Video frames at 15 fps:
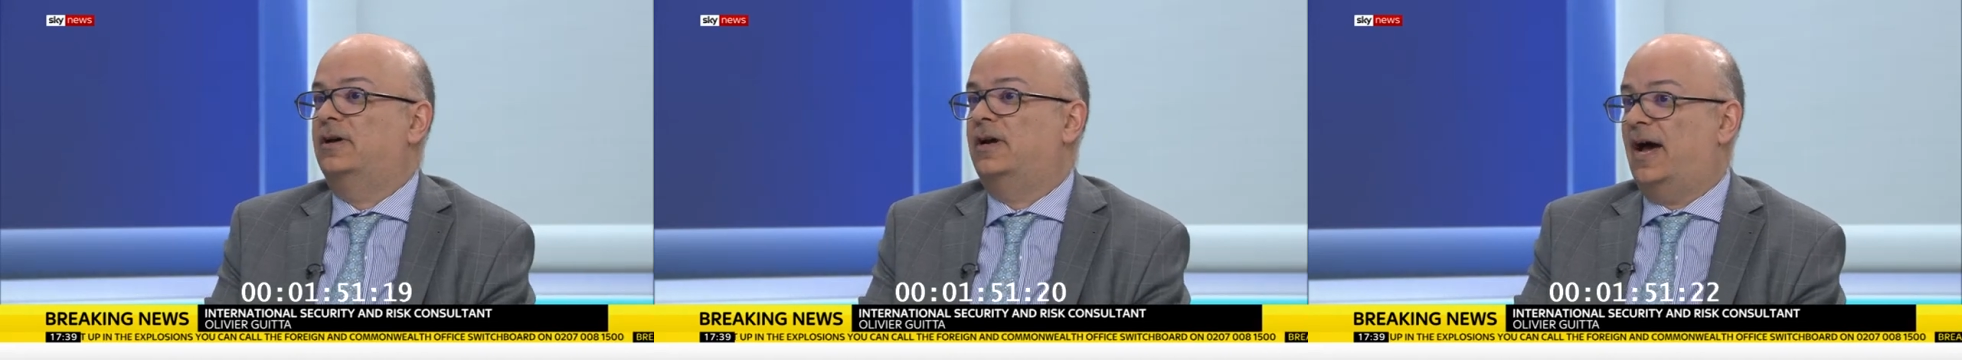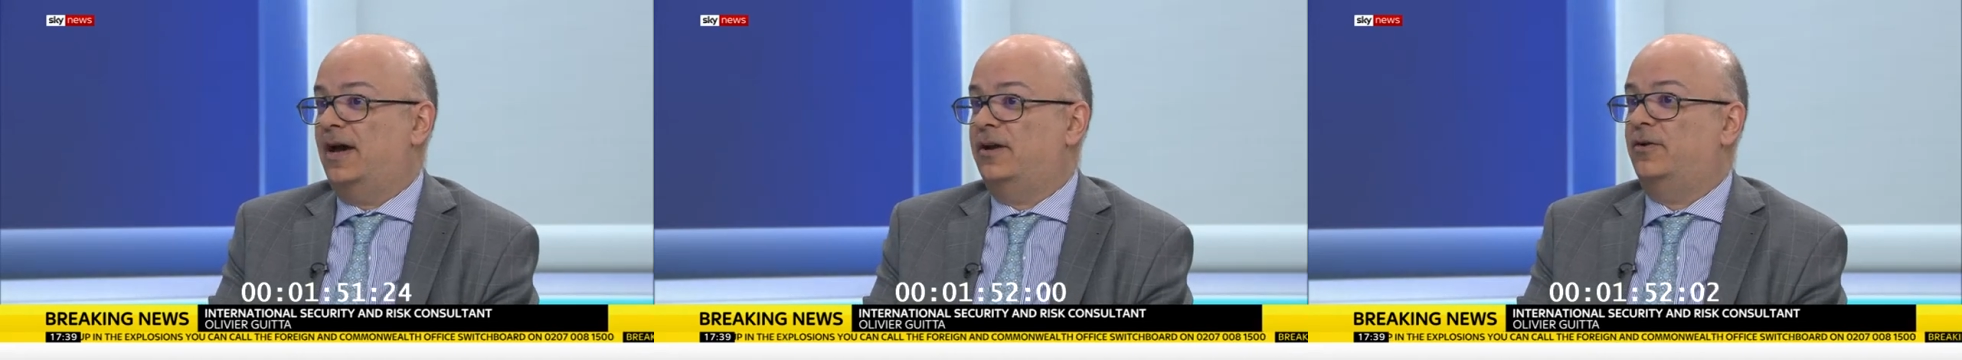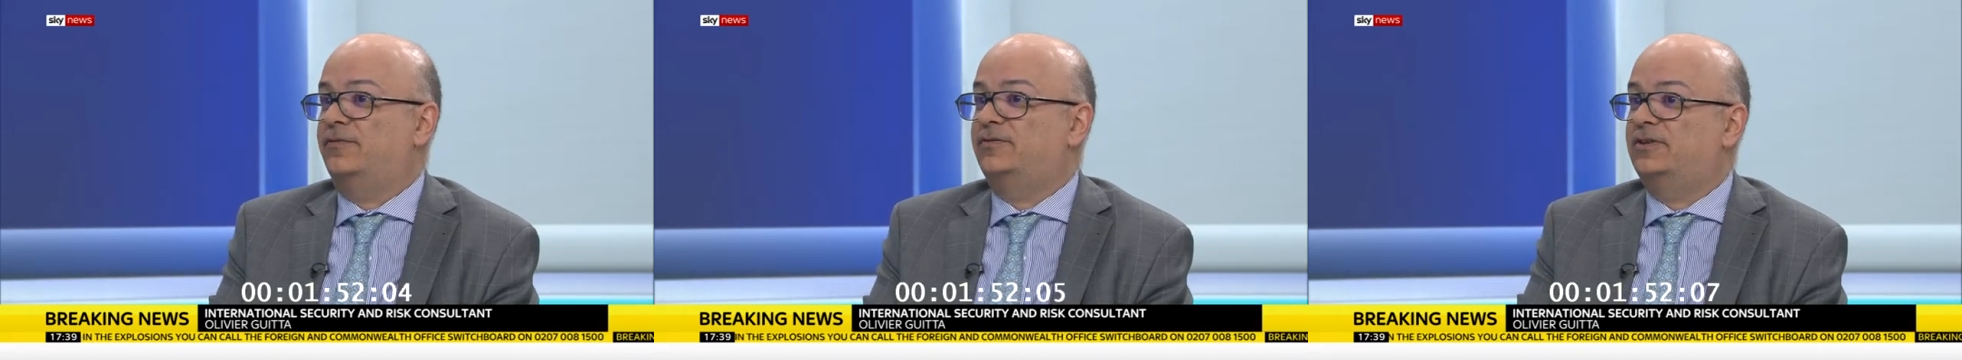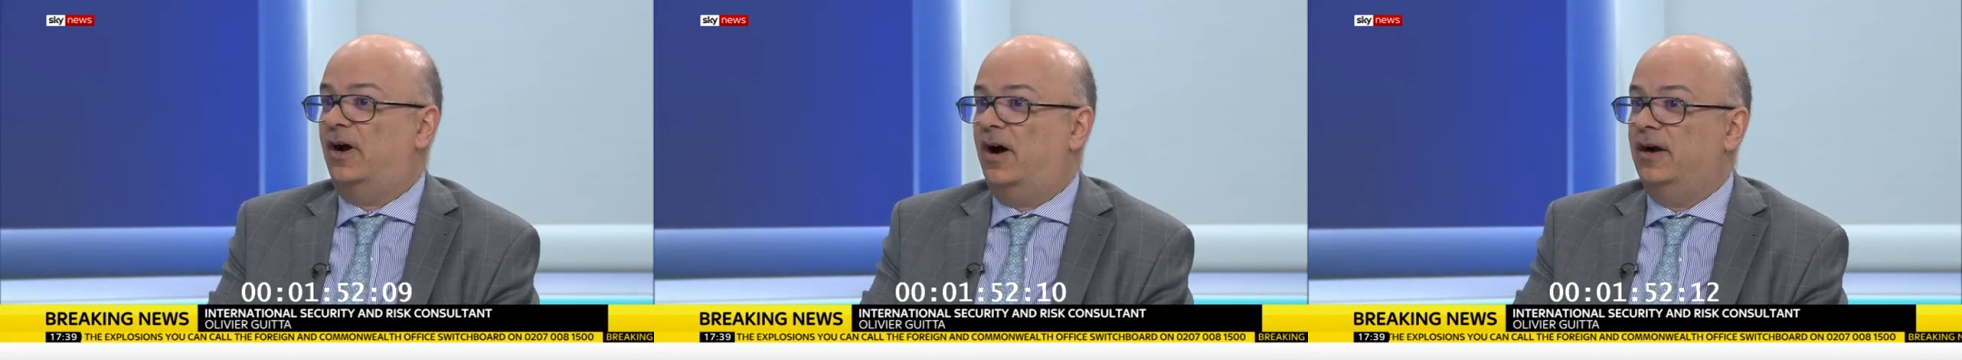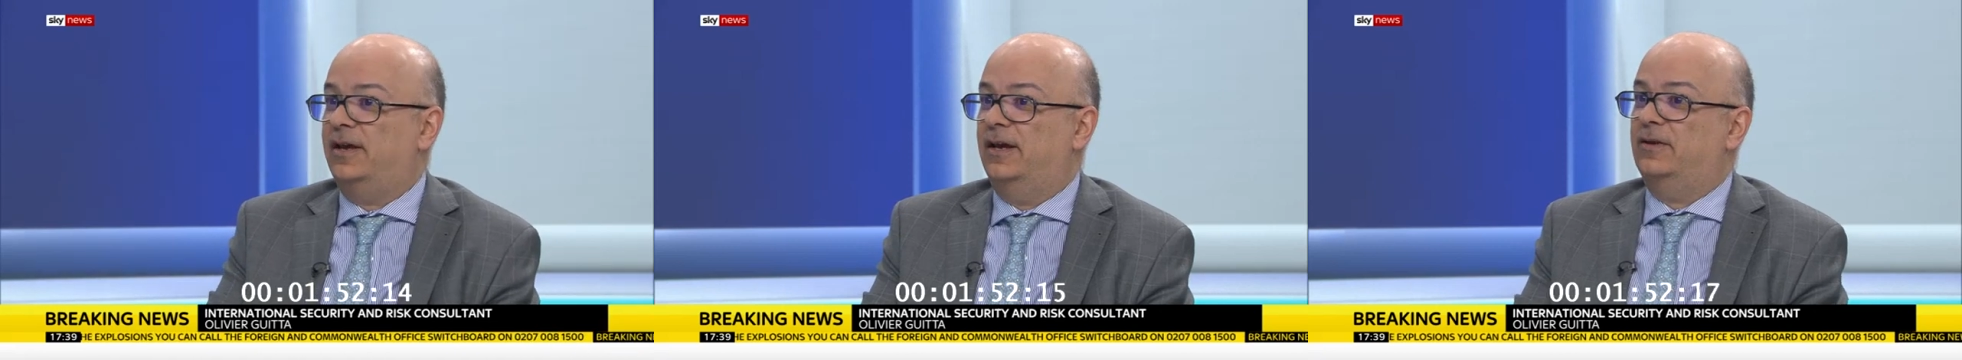kind of
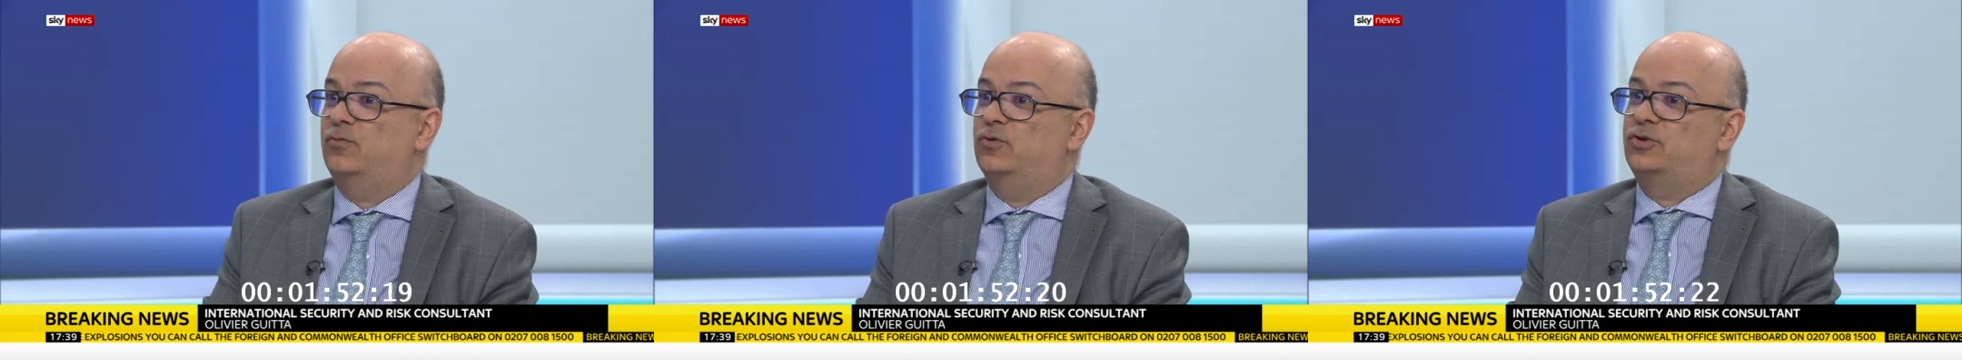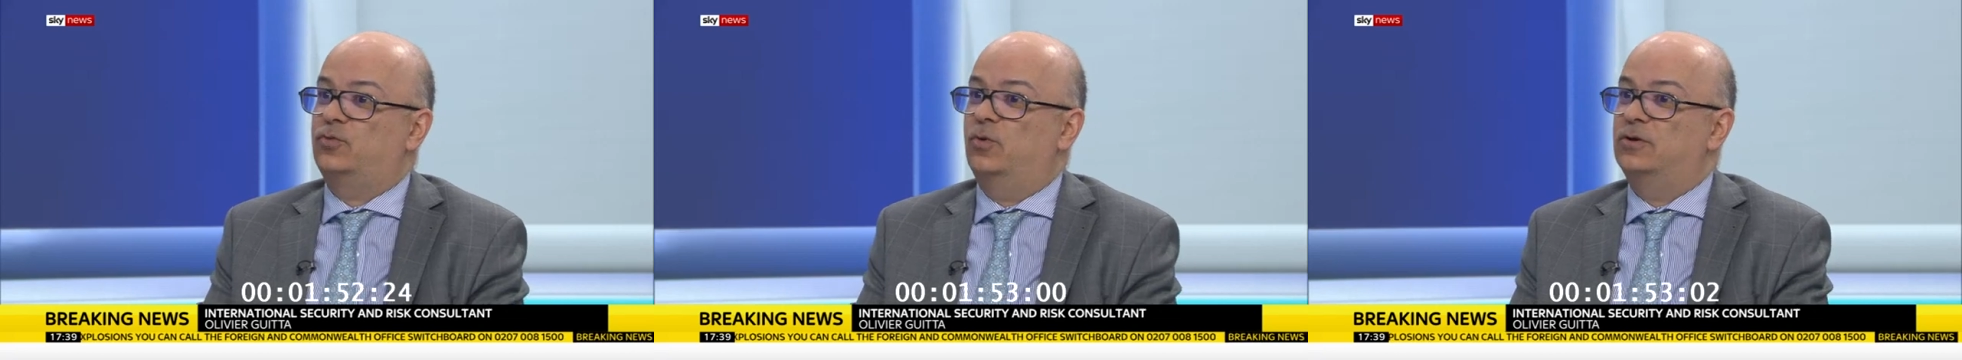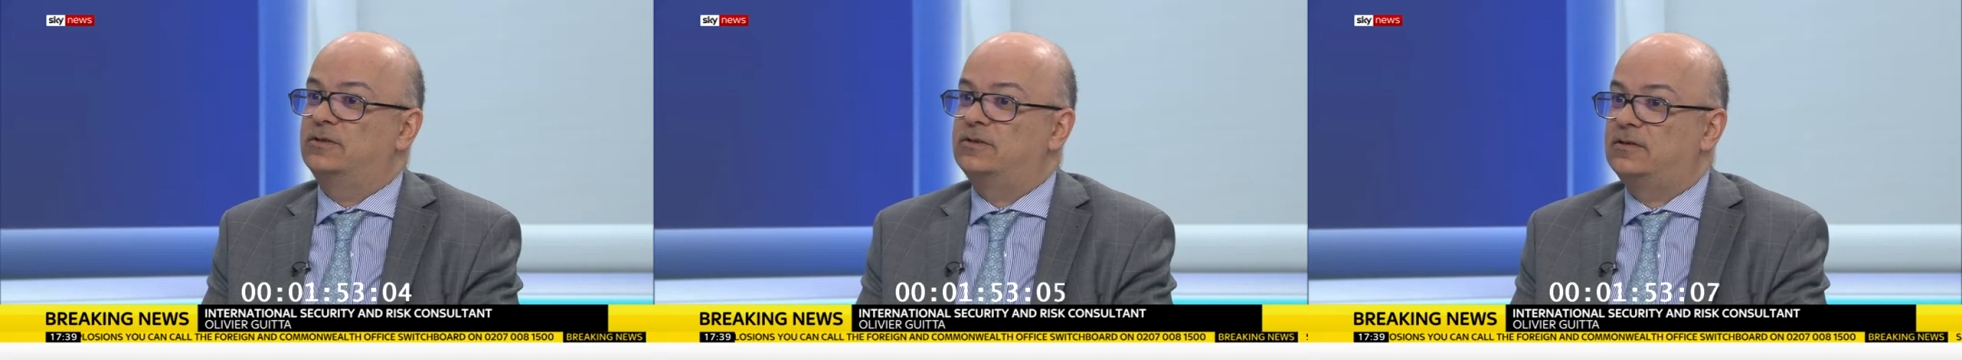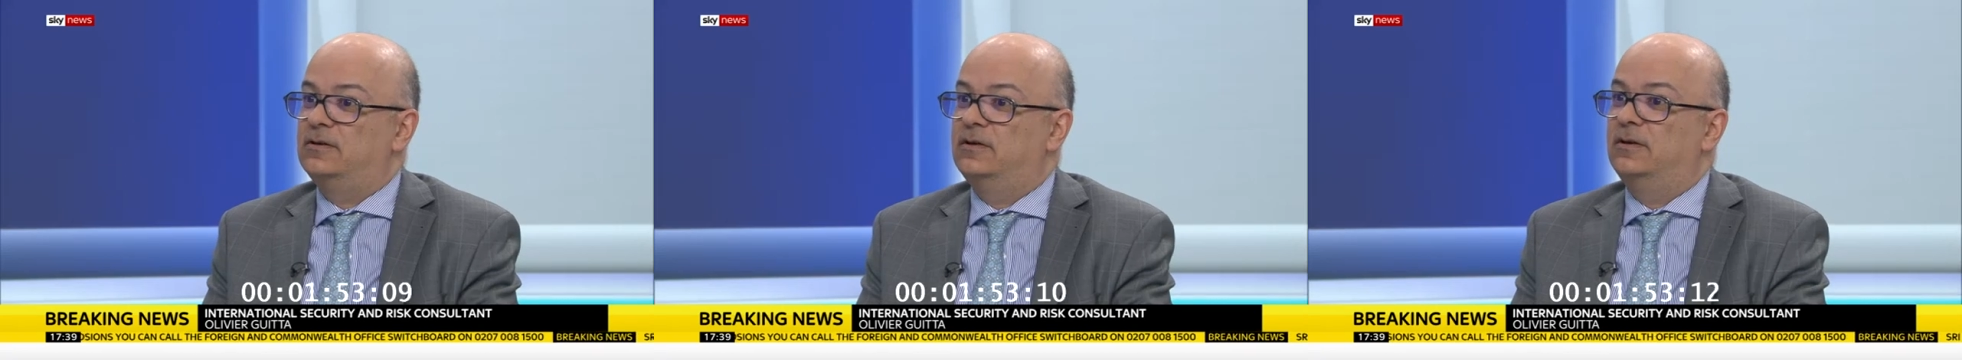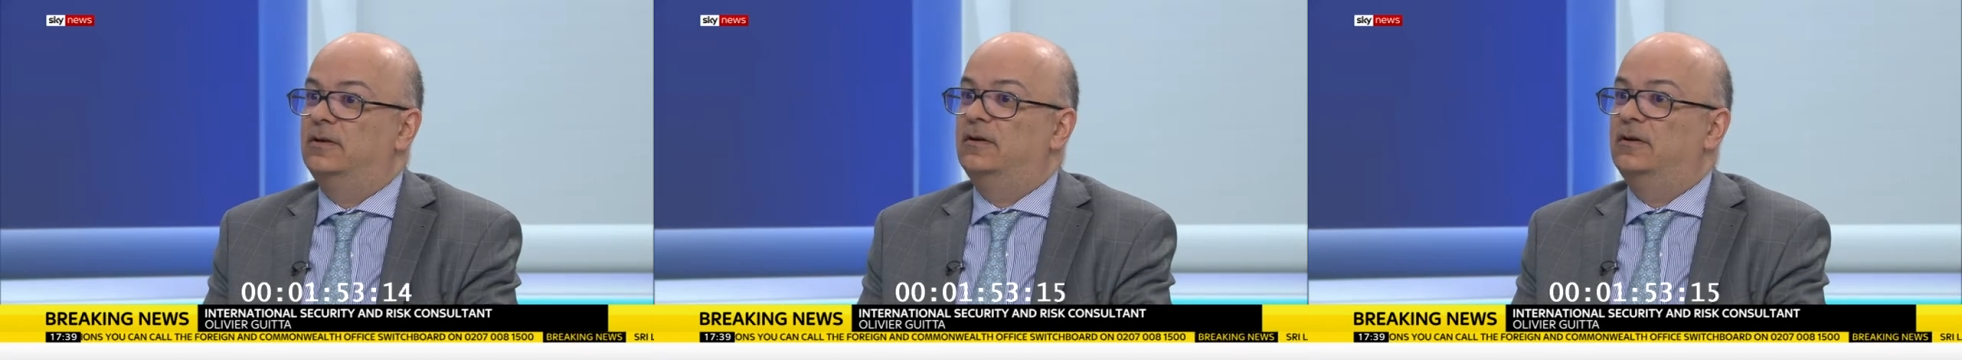target, which was